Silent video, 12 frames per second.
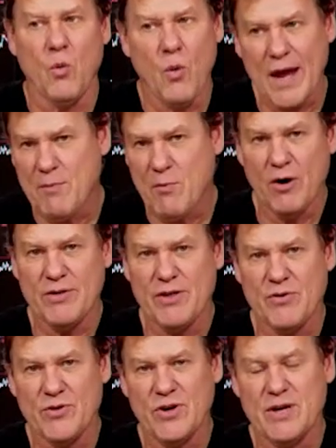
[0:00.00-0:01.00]
way more
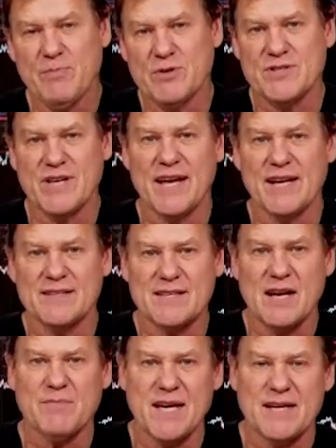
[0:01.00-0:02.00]
than 30%. In
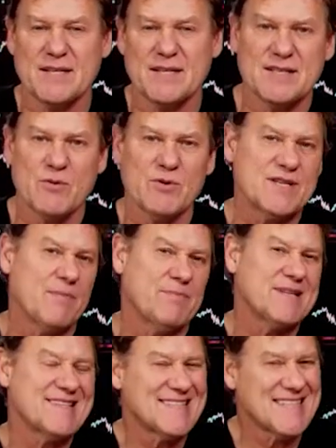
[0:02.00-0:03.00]
some cases, it was up
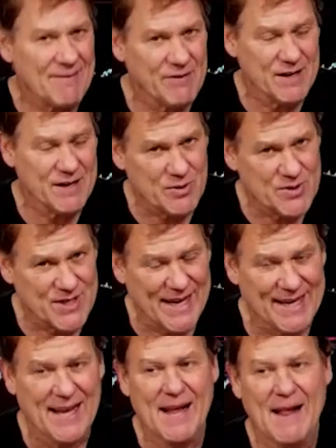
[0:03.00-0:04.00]
to
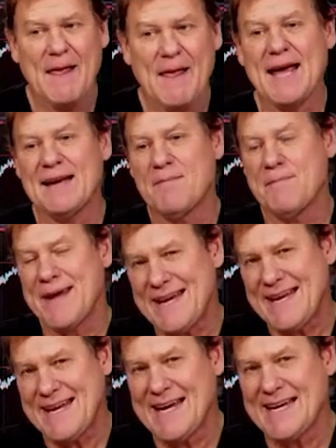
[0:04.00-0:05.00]
70%. And in
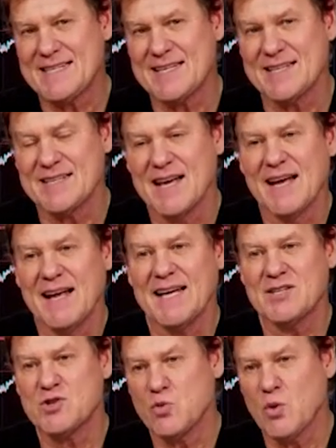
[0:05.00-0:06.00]
many cases,
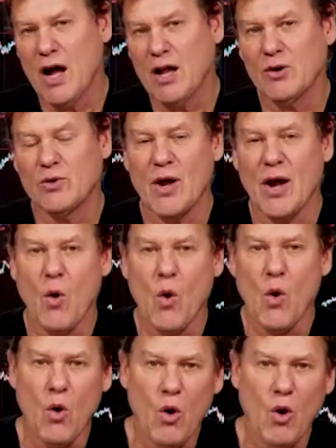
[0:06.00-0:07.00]
it swallowed
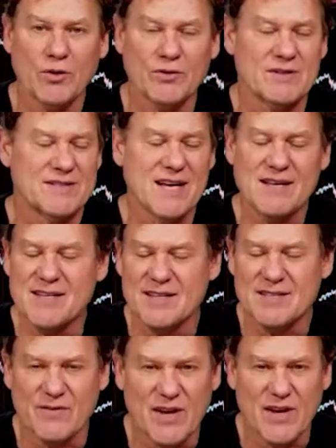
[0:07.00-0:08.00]
whole
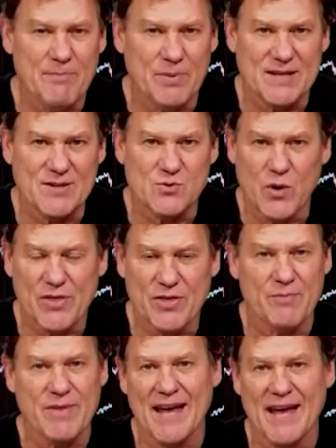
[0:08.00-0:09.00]
dozens of companies with
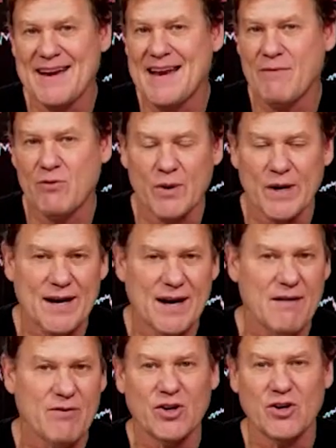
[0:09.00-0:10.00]
them that never
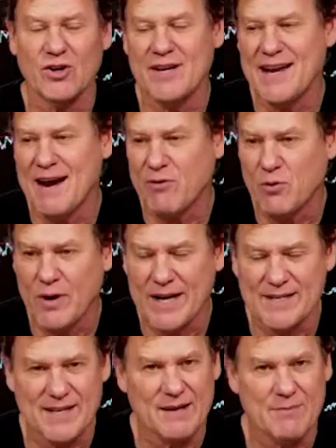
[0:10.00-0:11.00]
recovered, could never
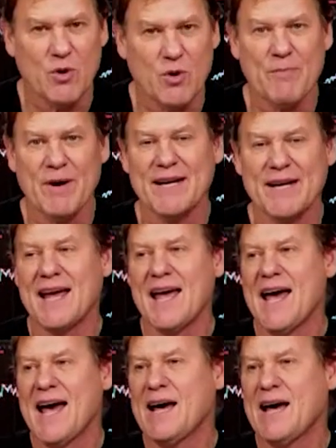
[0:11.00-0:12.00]
raise any more money,
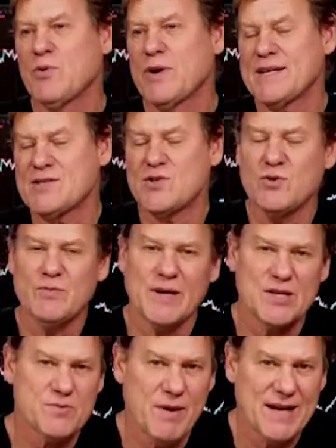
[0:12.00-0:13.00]
had raised too
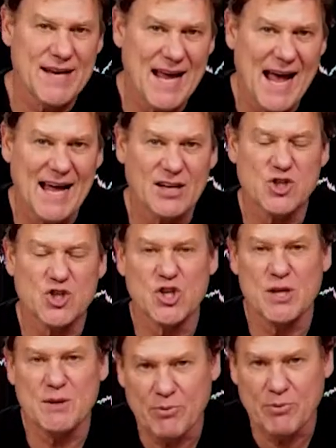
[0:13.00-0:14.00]
much money at
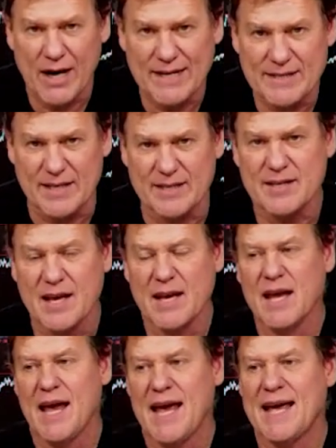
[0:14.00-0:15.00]
cheap prices.
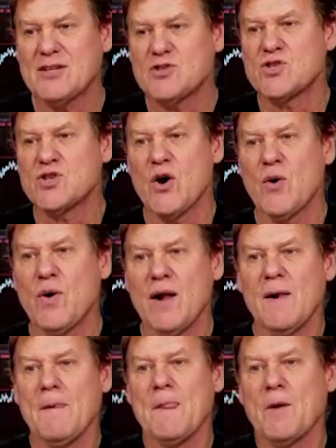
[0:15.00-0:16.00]
And so
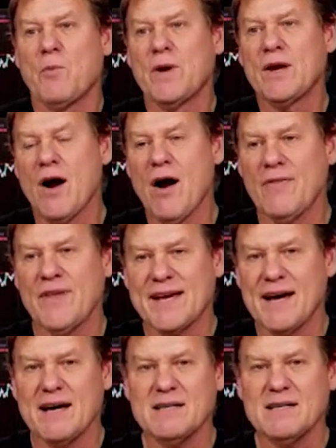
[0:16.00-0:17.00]
we are on the
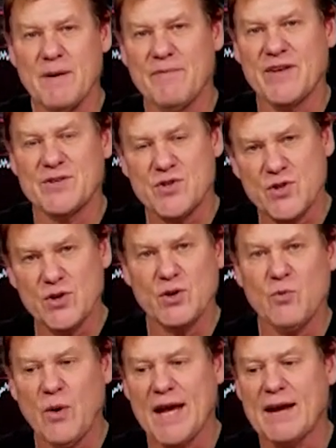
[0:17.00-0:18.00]
cusp of this
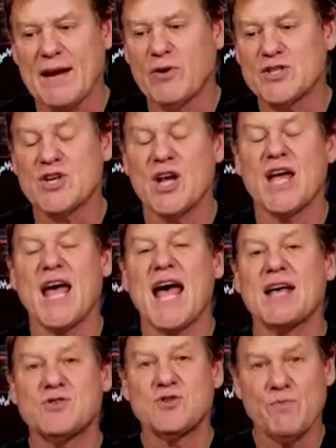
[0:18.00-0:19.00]
third wave, which,
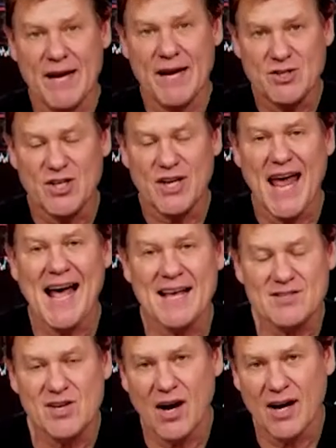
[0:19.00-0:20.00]
as you mentioned,
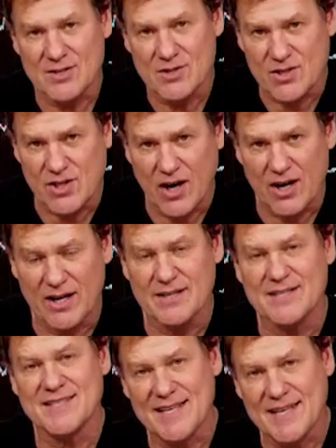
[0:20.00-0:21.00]
has gotten
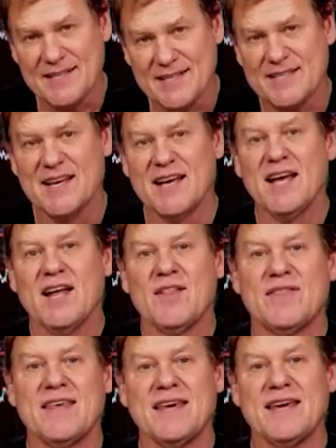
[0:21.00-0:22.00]
started since
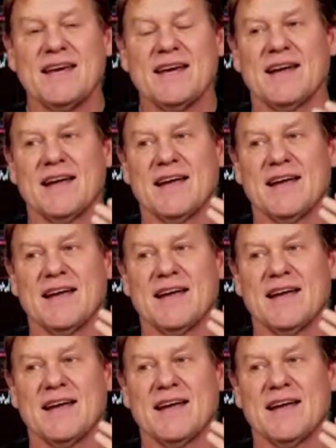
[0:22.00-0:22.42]
the